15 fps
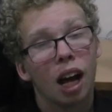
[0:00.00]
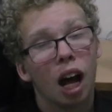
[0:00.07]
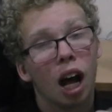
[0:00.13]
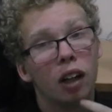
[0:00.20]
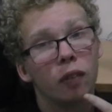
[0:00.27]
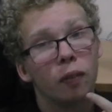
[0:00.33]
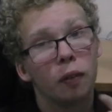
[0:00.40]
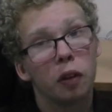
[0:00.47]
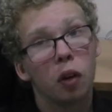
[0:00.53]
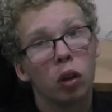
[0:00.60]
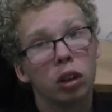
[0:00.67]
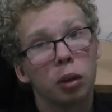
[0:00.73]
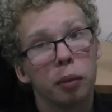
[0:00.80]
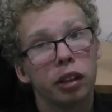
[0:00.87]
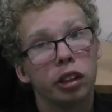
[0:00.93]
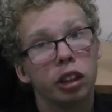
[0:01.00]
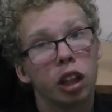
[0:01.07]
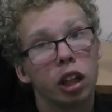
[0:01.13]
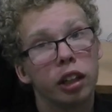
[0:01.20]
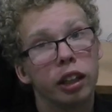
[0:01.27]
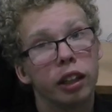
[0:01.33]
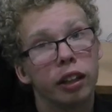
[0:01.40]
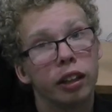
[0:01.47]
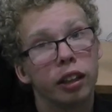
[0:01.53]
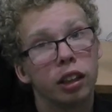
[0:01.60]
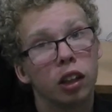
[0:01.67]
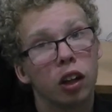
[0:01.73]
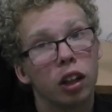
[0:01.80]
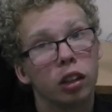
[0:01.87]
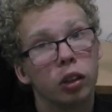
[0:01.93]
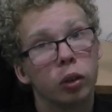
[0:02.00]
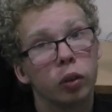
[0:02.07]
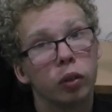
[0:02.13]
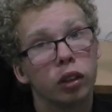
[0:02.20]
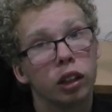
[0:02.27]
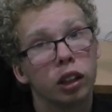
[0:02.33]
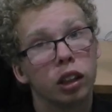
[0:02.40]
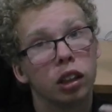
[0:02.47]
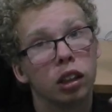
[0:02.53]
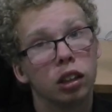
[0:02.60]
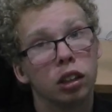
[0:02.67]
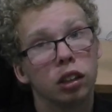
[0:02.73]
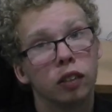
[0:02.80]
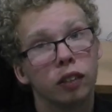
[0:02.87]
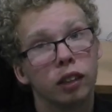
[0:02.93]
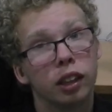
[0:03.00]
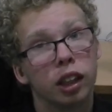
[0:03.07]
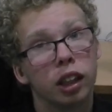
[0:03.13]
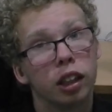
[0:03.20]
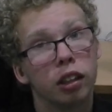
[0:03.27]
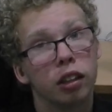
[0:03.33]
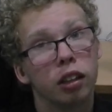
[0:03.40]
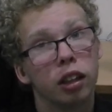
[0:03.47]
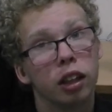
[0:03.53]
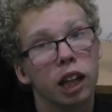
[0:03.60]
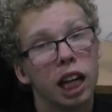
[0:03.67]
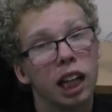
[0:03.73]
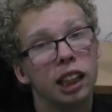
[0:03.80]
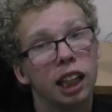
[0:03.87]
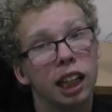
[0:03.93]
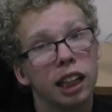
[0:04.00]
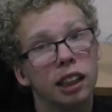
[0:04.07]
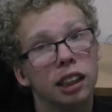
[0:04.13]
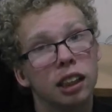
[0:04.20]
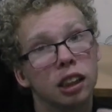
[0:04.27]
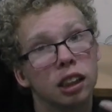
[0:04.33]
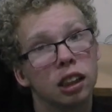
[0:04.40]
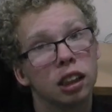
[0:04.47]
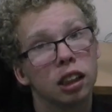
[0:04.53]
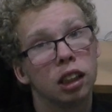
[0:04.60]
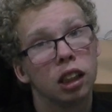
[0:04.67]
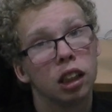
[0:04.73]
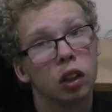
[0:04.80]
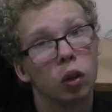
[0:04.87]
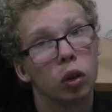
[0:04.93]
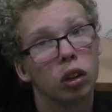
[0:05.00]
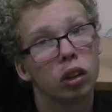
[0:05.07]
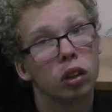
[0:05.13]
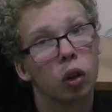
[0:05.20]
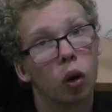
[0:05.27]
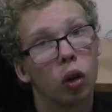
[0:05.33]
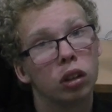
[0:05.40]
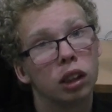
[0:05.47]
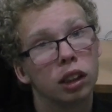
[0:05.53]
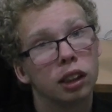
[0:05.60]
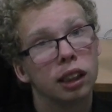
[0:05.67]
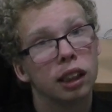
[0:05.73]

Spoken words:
I forgot to mention earlier in the title of the video, it is got